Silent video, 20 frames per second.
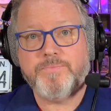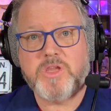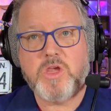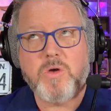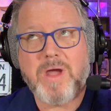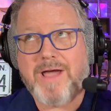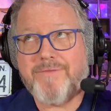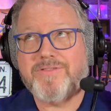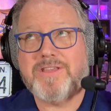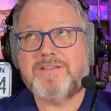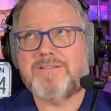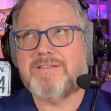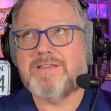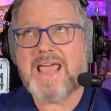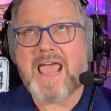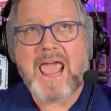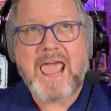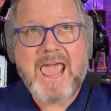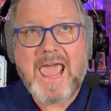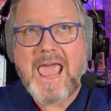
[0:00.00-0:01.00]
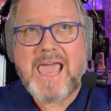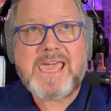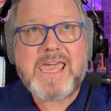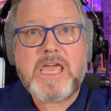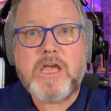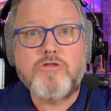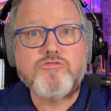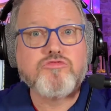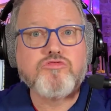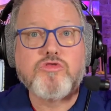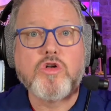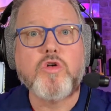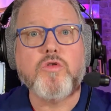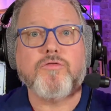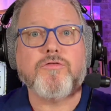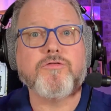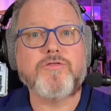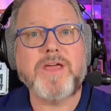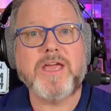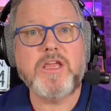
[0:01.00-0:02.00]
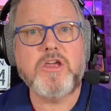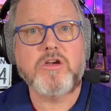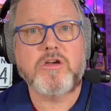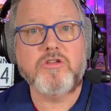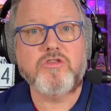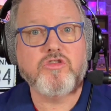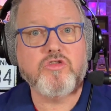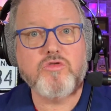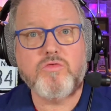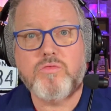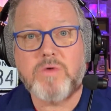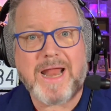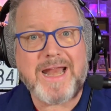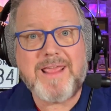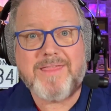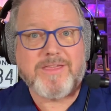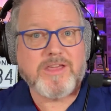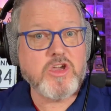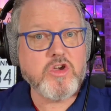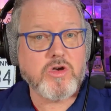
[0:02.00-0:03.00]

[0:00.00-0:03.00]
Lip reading: You have this hanging roof that you can do anything you